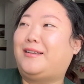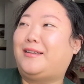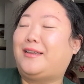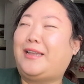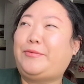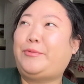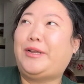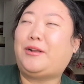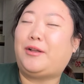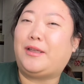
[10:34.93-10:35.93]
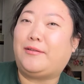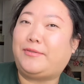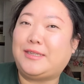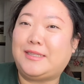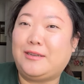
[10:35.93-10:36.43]
I haven't read
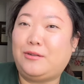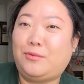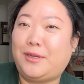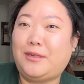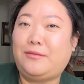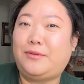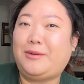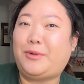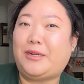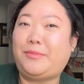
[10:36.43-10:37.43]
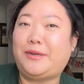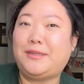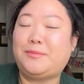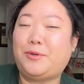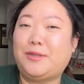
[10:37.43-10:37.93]
every single one of Ray
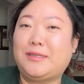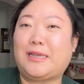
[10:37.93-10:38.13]
Bradbury's books.